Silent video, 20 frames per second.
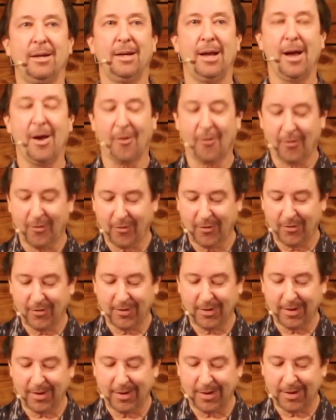Now
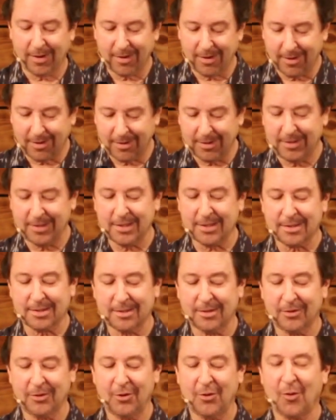just,
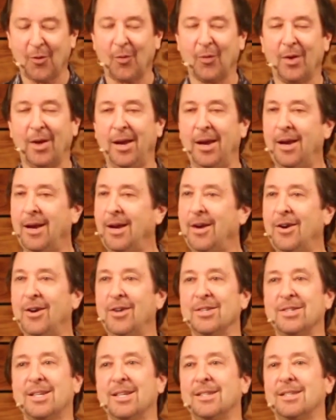you know,
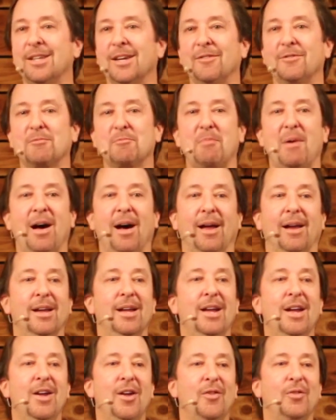here's the tough spot.
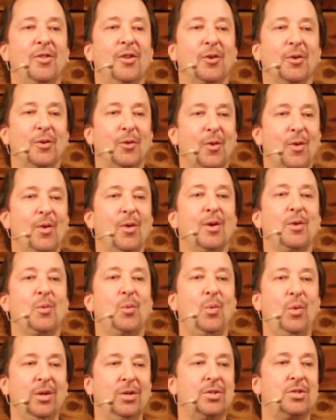The
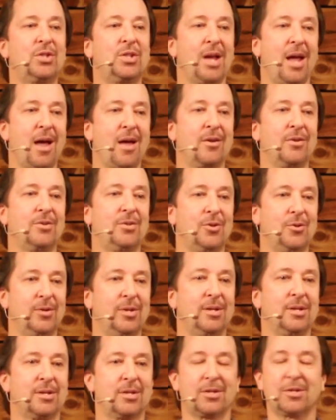Lord will challenge you
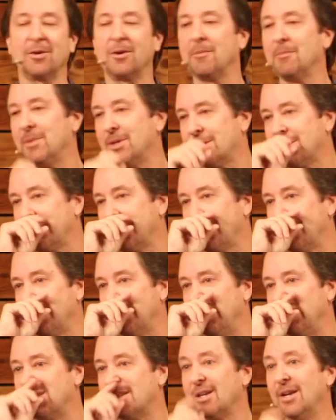in this sermon
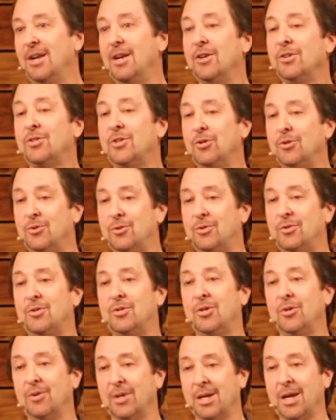series
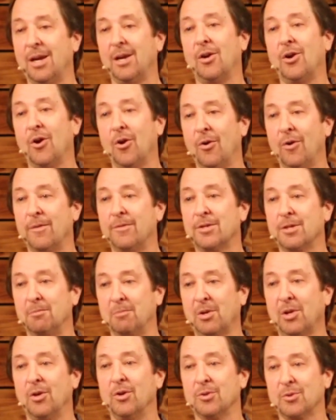to let go of
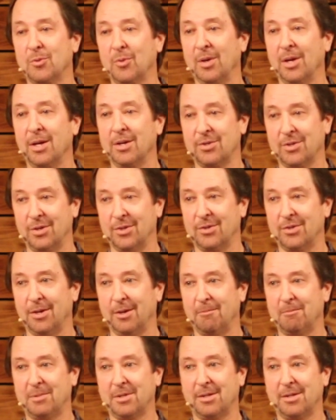some close relationships.